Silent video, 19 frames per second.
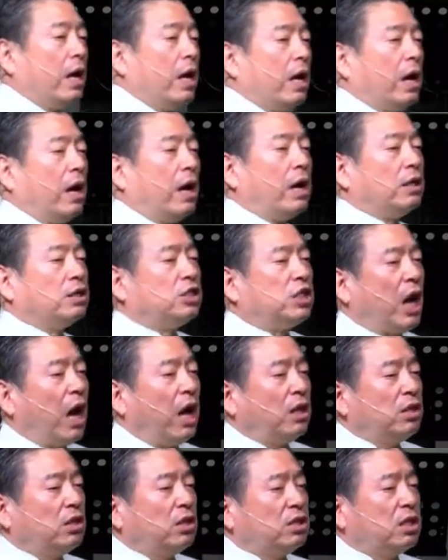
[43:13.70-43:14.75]
uh,
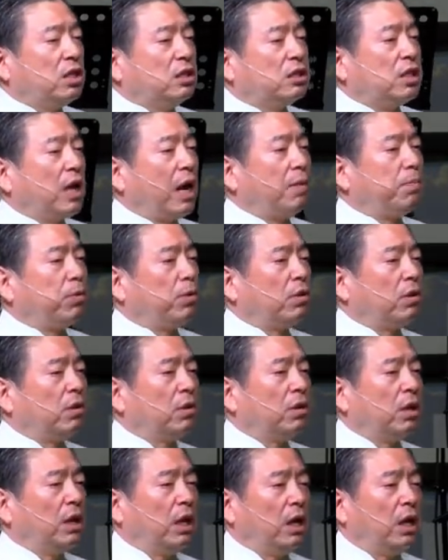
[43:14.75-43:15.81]
John the
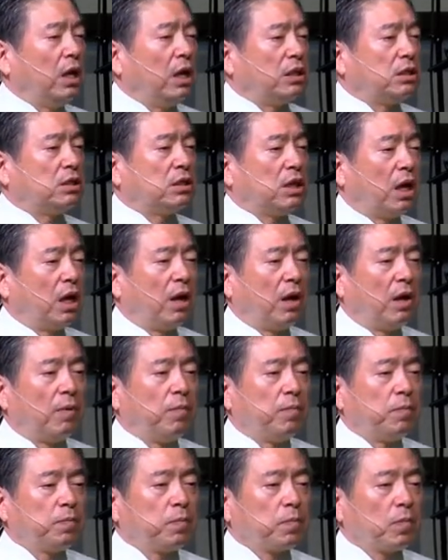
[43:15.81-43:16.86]
disciple is
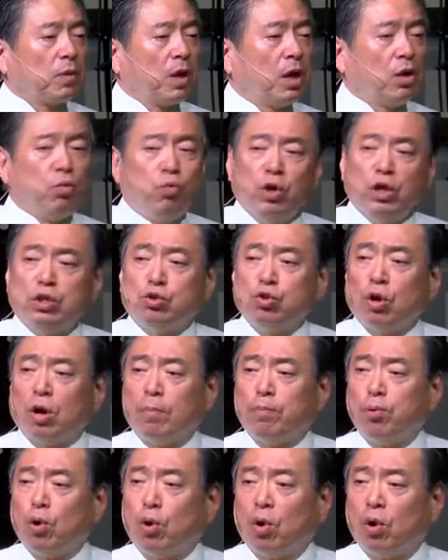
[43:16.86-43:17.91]
um, rich or
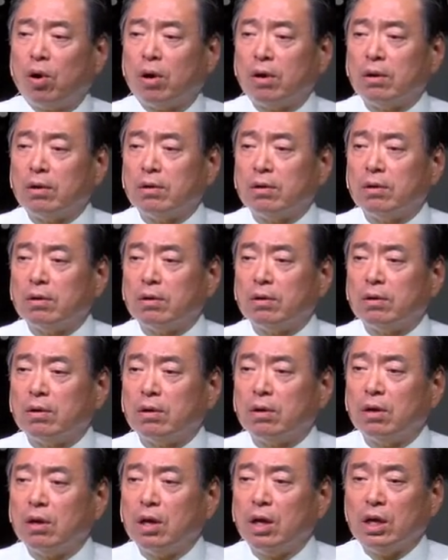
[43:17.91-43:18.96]
poor?
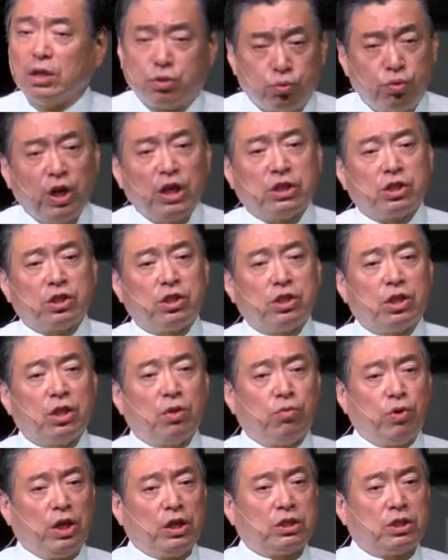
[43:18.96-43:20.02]
He's rich,
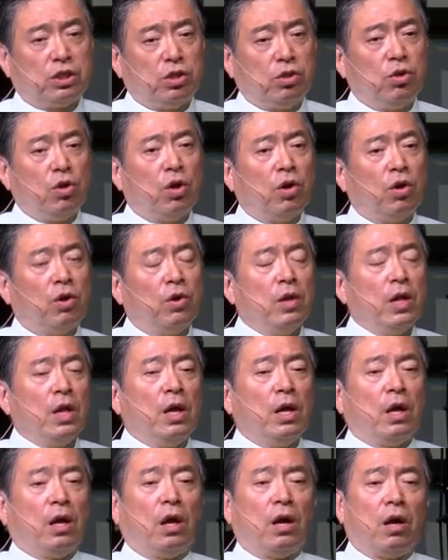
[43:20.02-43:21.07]
rich. You know,
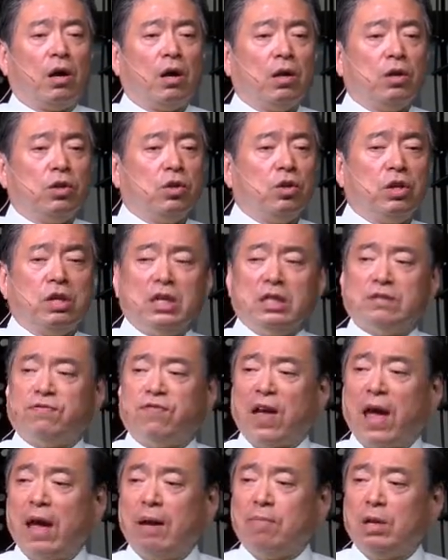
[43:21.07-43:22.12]
uh, you know his
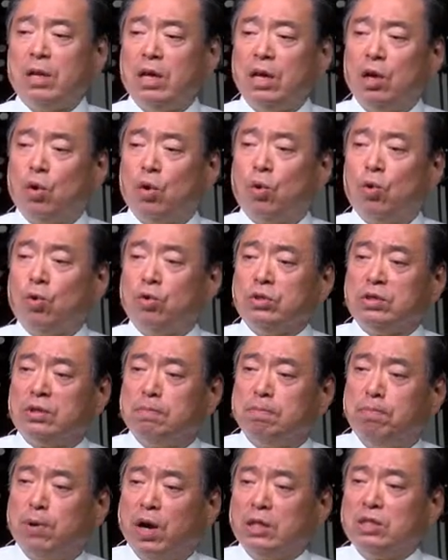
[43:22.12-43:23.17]
family owns
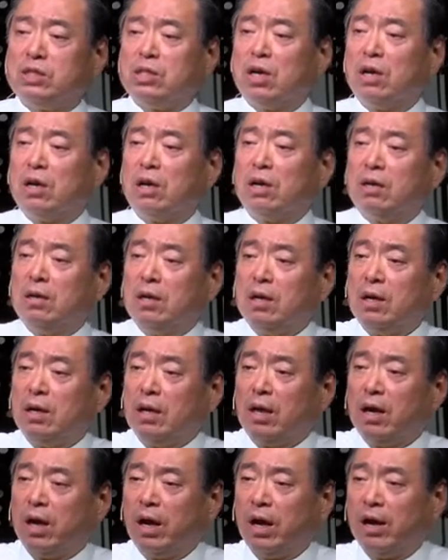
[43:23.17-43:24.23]
bunch of
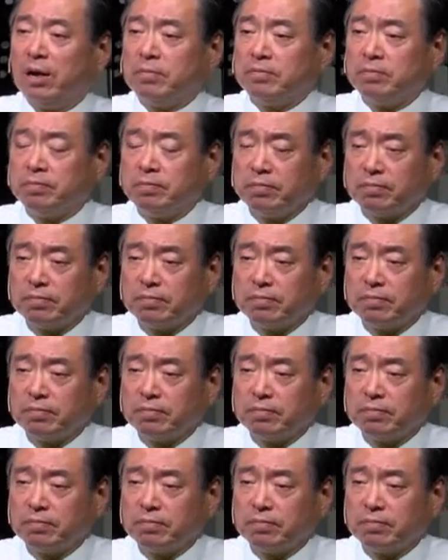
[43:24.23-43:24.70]
um,